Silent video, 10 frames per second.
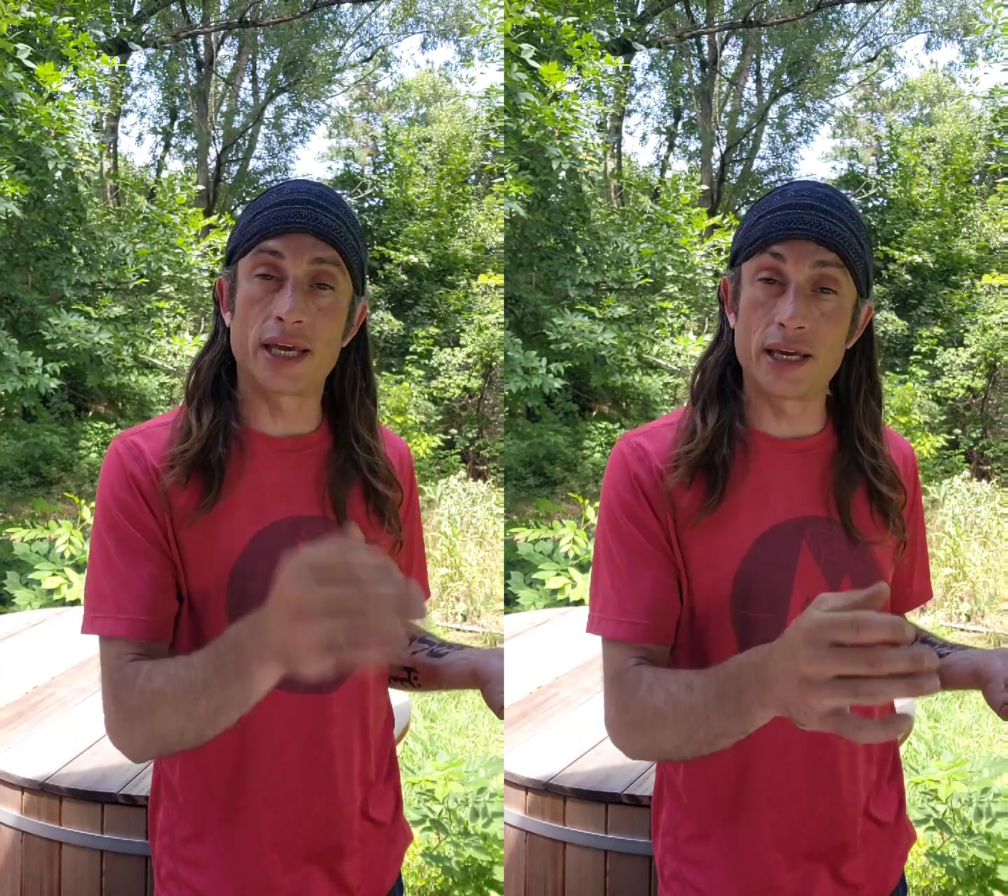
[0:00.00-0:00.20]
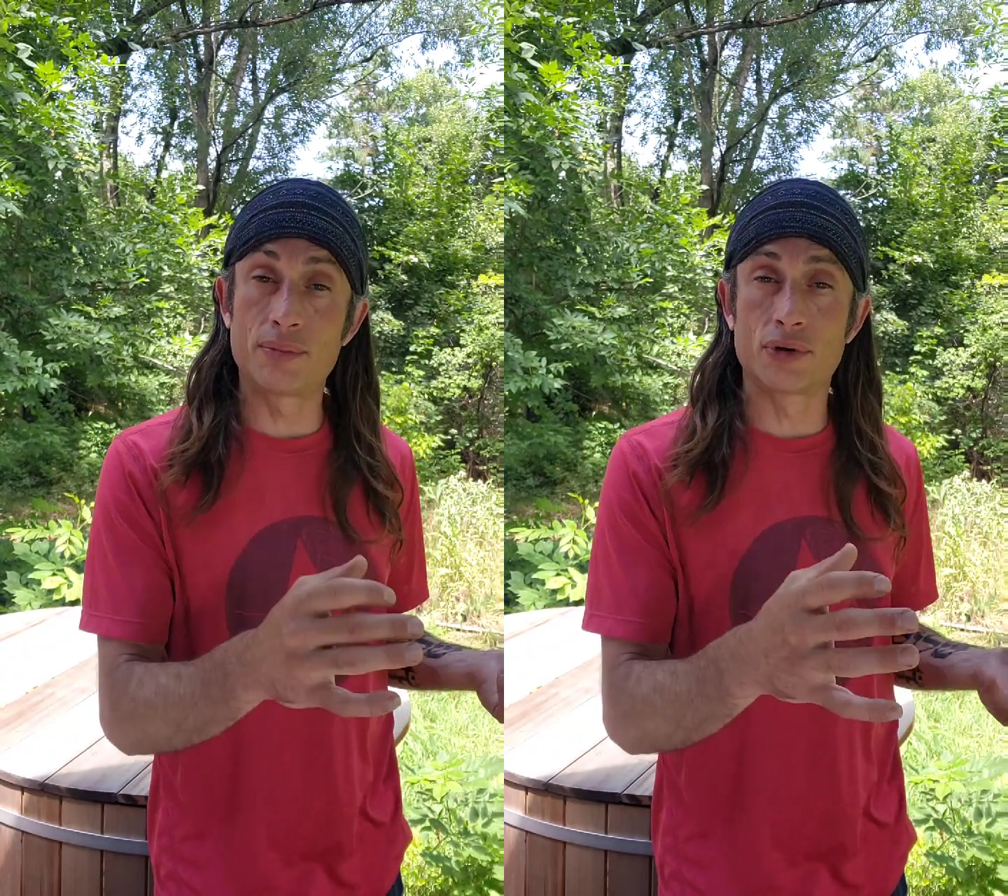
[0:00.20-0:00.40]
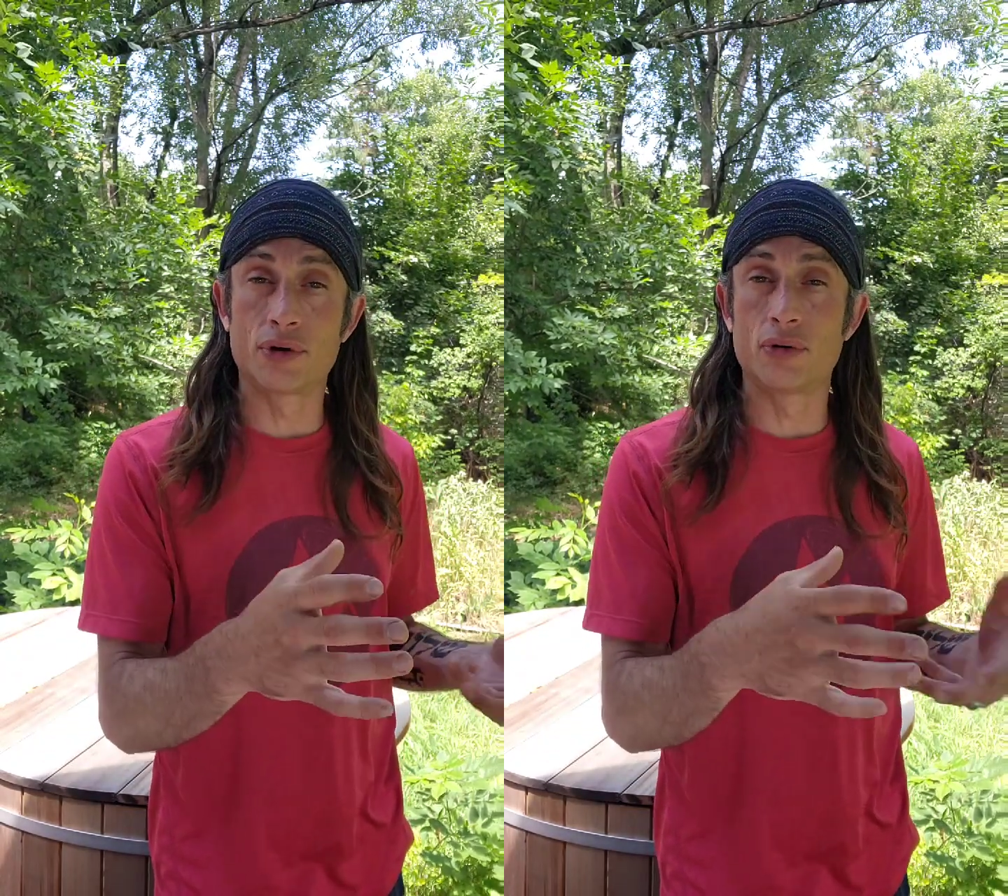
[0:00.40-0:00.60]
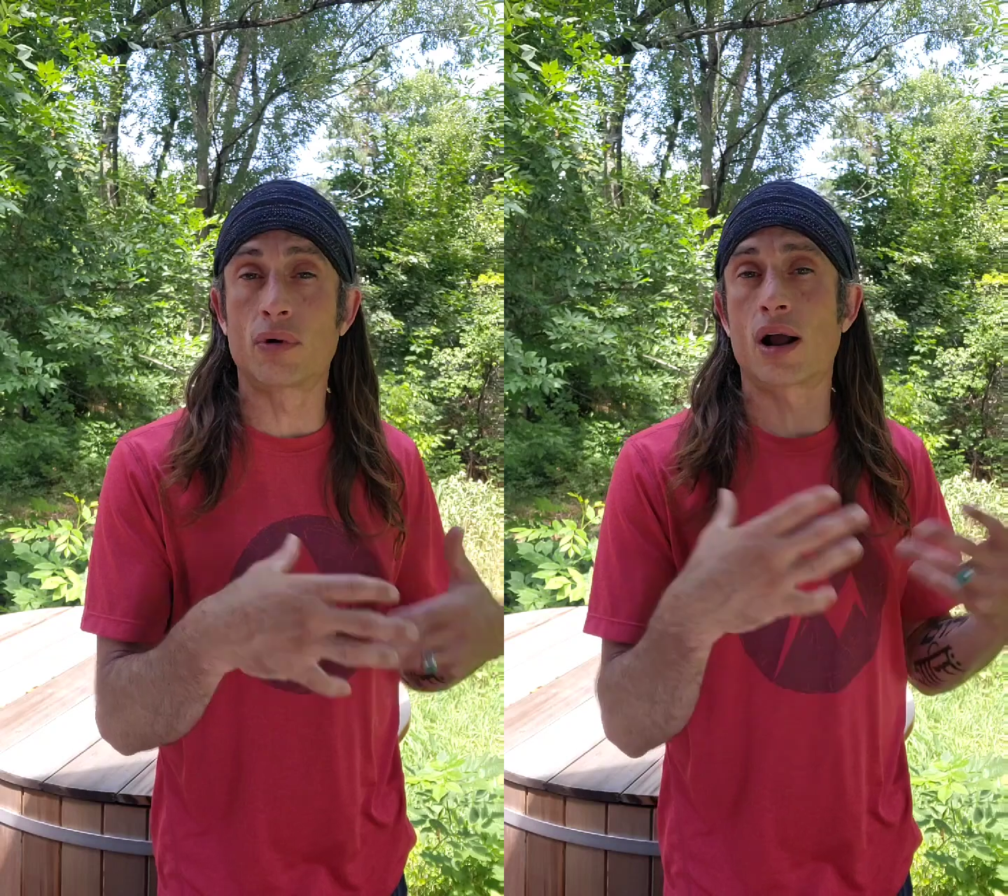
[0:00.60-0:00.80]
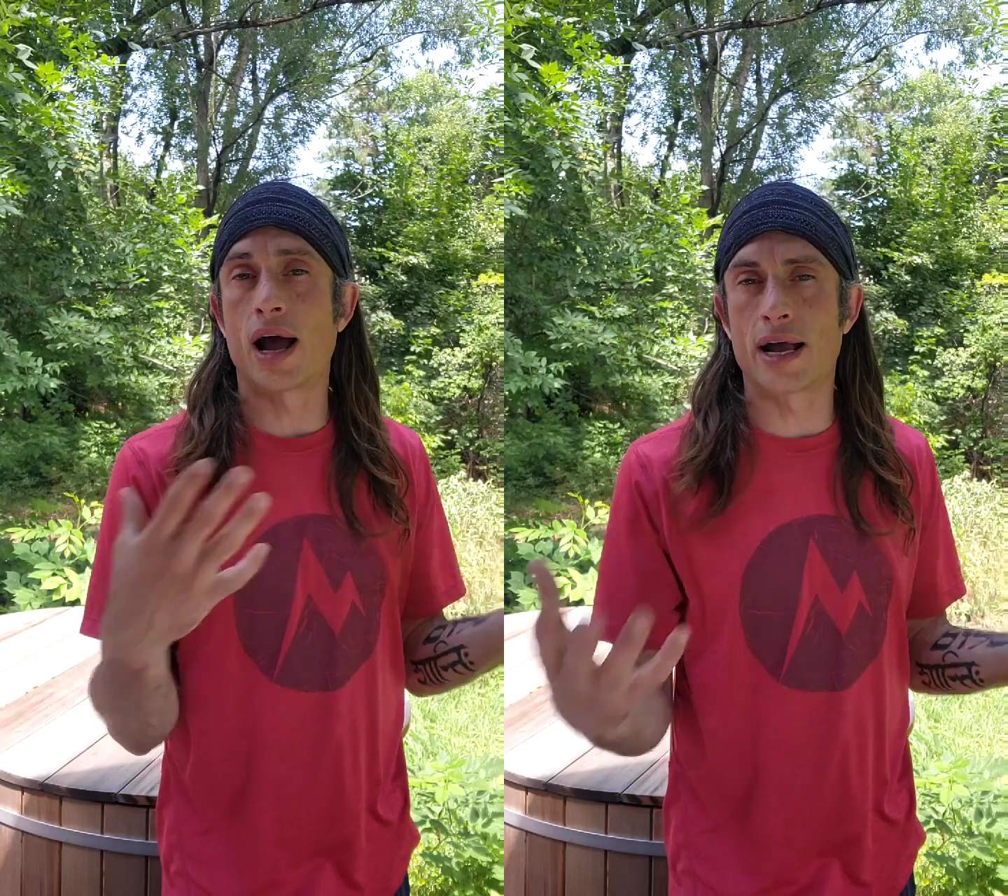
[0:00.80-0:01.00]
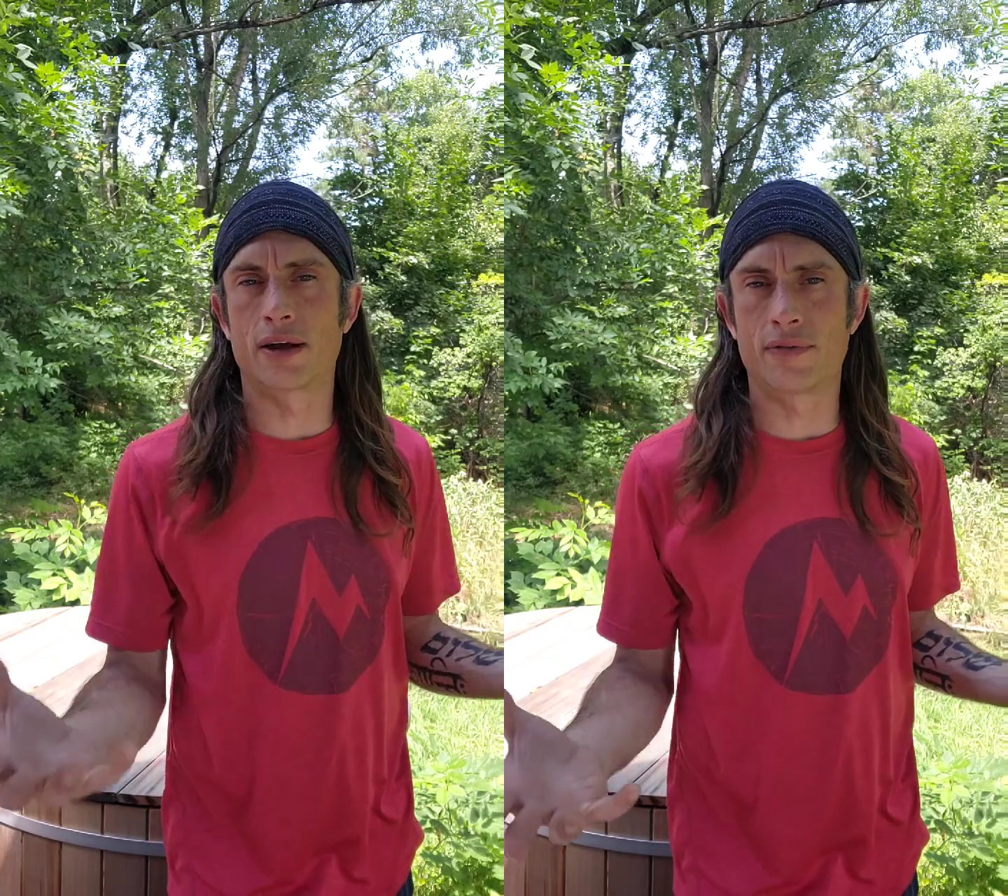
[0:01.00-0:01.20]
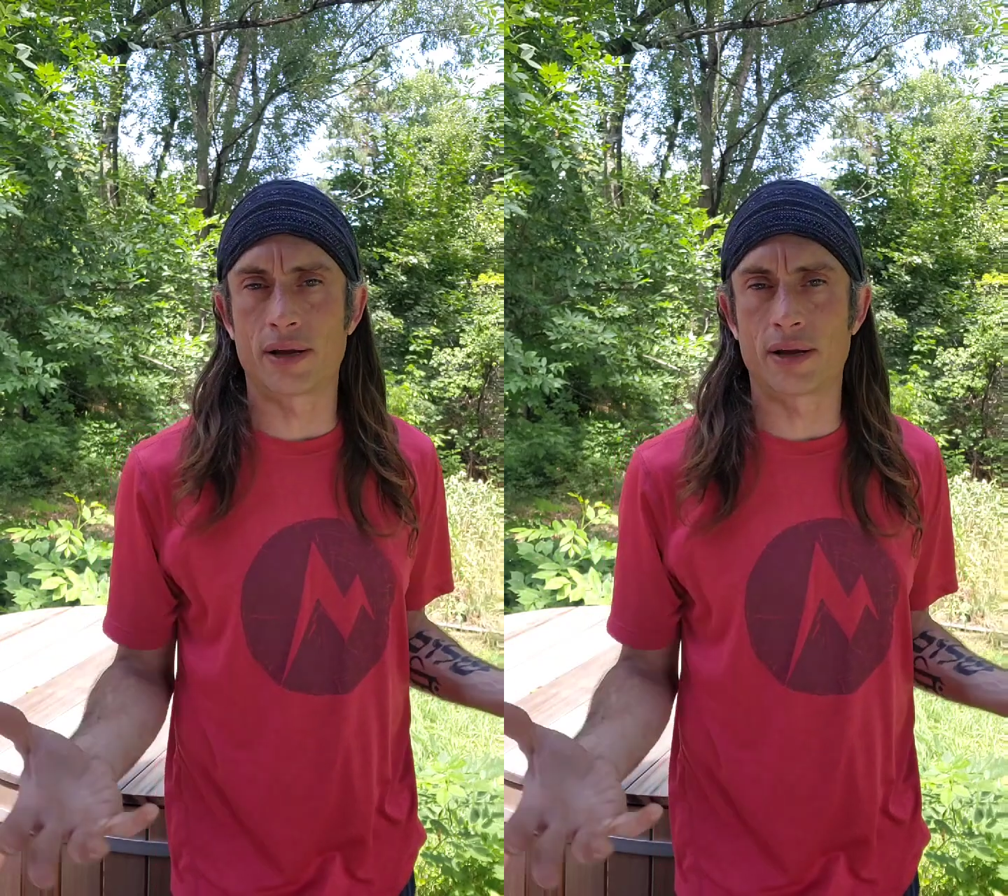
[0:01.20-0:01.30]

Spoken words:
Hebrew were higher